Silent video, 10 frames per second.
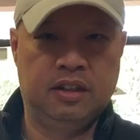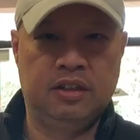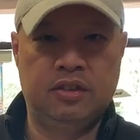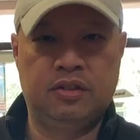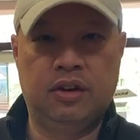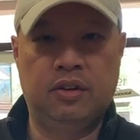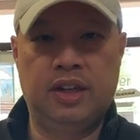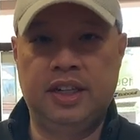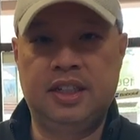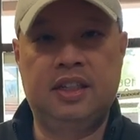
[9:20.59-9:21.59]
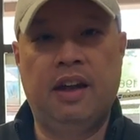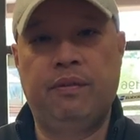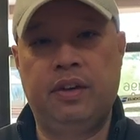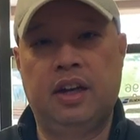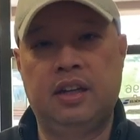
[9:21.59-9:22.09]
So, and it
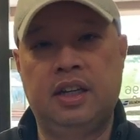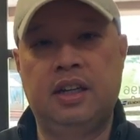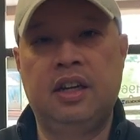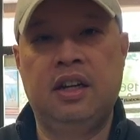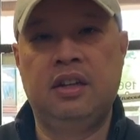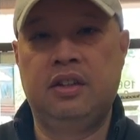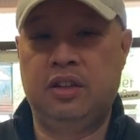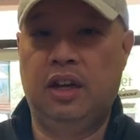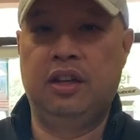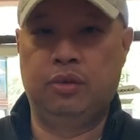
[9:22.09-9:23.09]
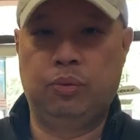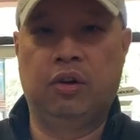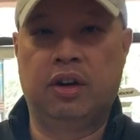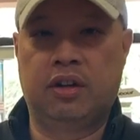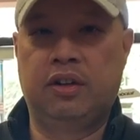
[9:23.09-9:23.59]
definitely does
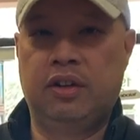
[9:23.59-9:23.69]
work.